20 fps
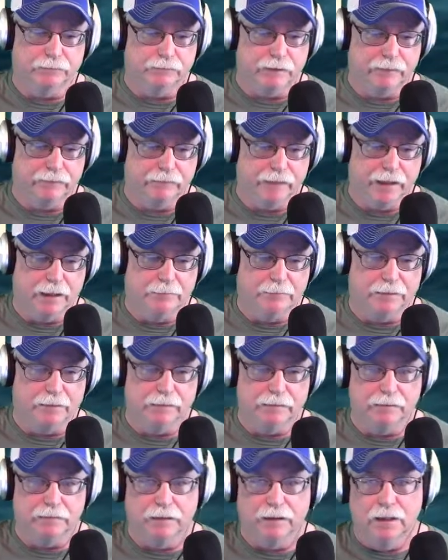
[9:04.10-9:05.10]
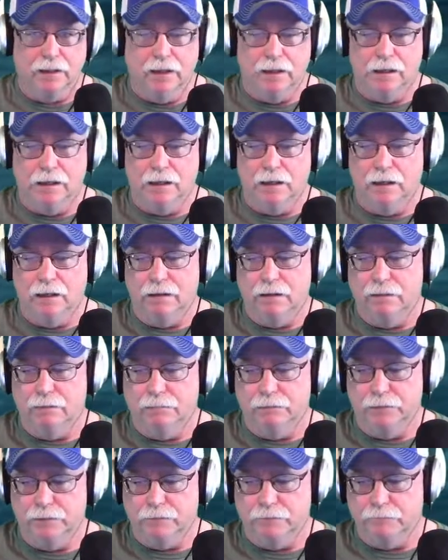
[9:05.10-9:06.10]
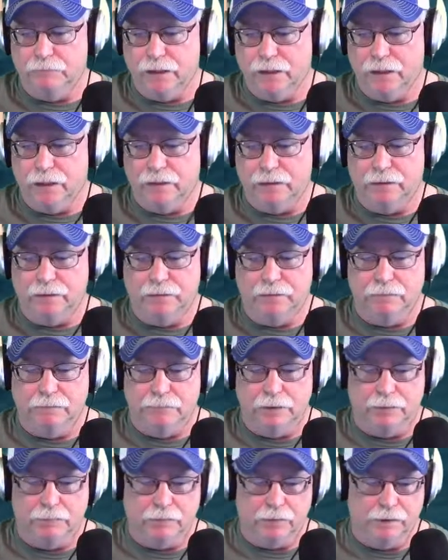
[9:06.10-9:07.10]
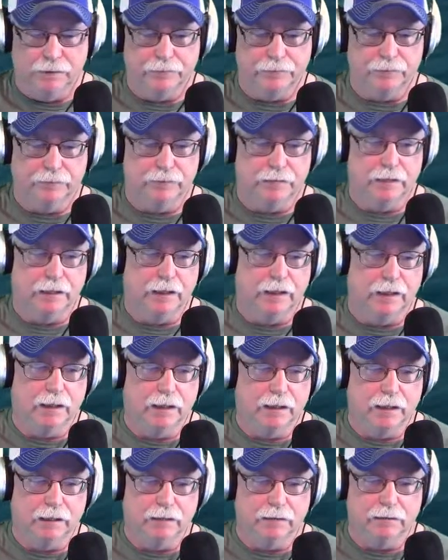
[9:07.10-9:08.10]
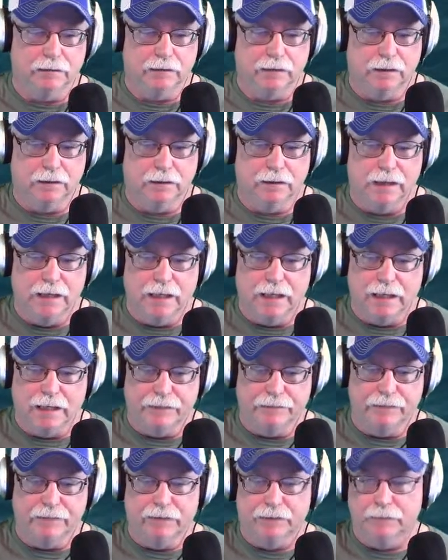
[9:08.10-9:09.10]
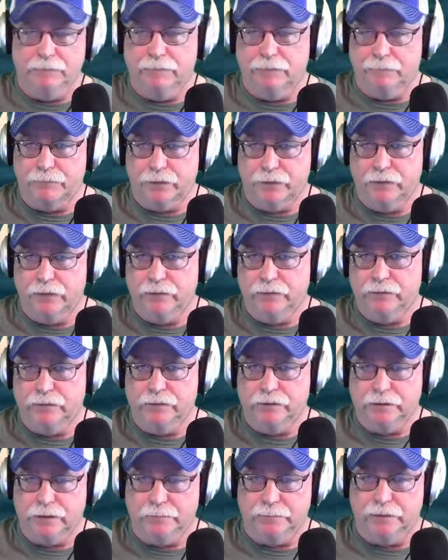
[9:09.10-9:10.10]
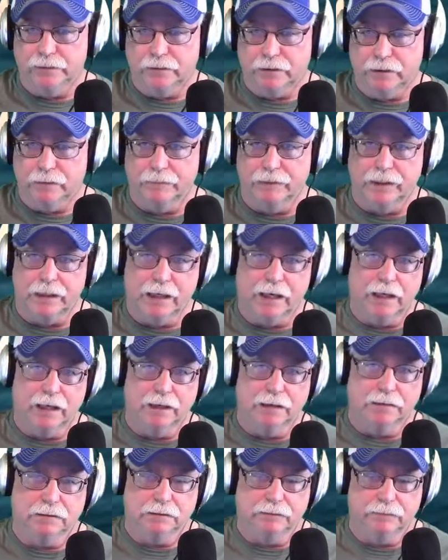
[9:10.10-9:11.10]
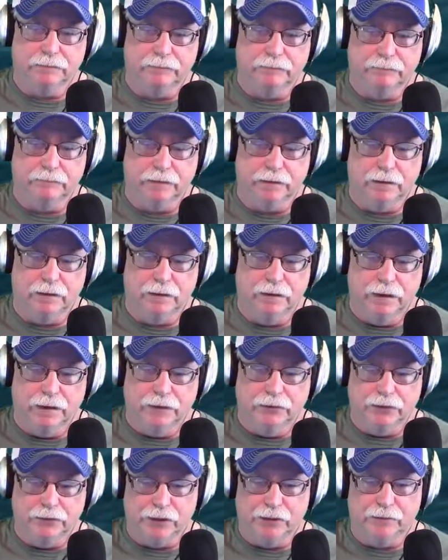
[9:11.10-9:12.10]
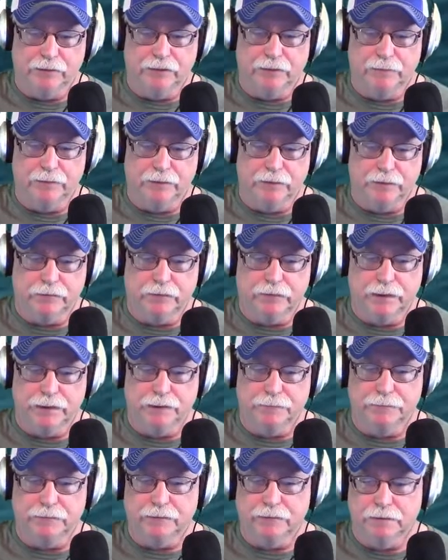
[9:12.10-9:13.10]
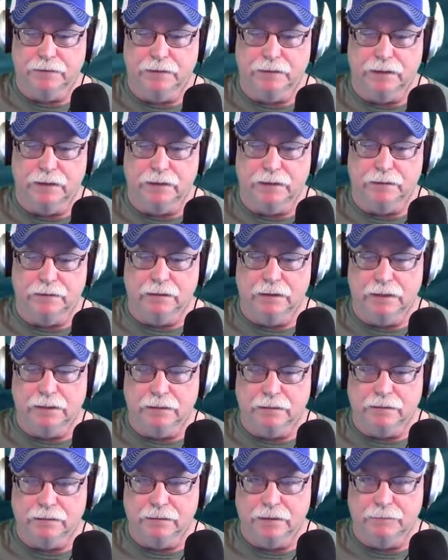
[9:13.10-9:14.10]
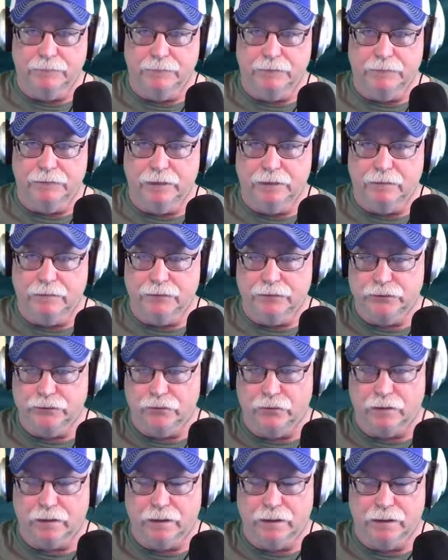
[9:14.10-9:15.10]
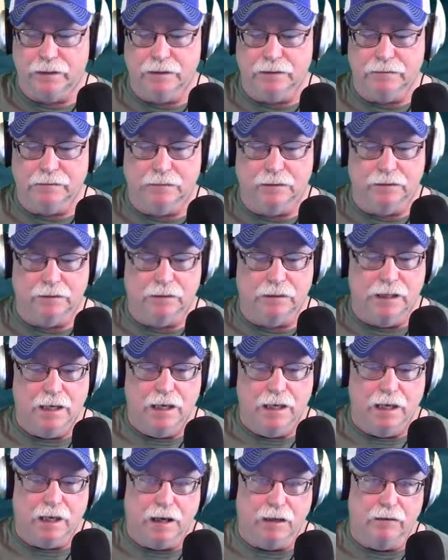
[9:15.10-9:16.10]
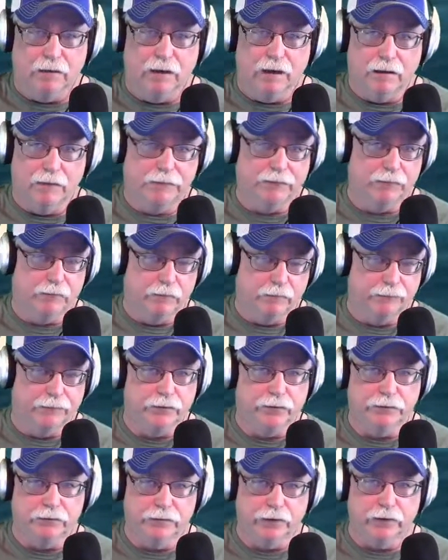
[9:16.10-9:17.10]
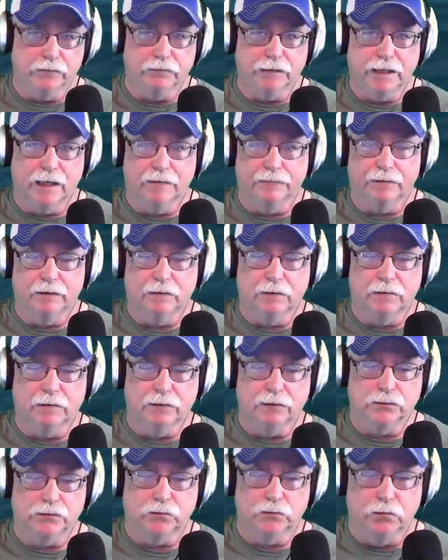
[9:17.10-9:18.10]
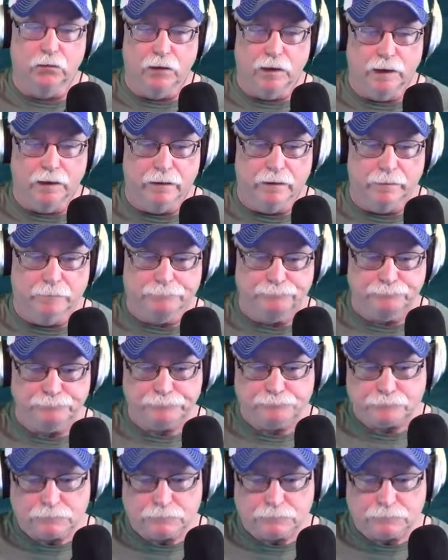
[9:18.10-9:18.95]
with my family, but my brother and even some of the pros and some of the tournament guys have shared some of their tips and some of their shortcuts, and I'll throw a few of those out there as well.